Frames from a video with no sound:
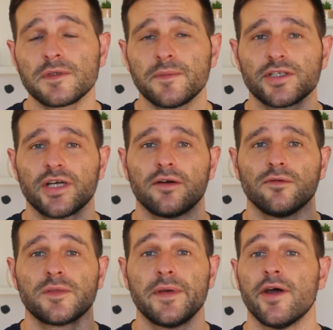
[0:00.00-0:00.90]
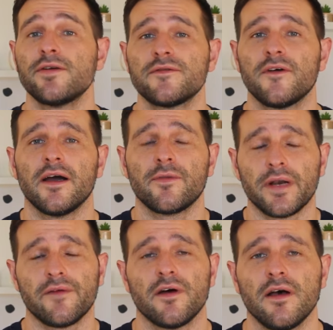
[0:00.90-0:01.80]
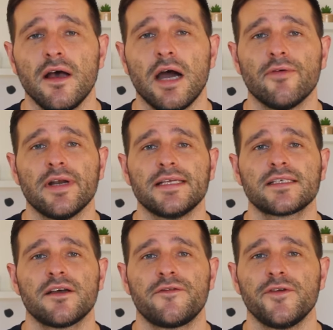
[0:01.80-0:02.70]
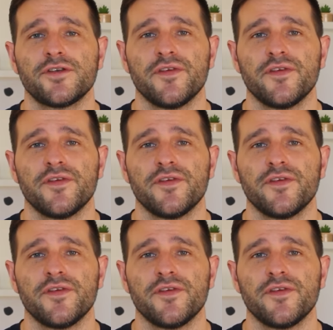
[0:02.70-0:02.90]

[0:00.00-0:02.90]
to my channel to be notified whenever I release a future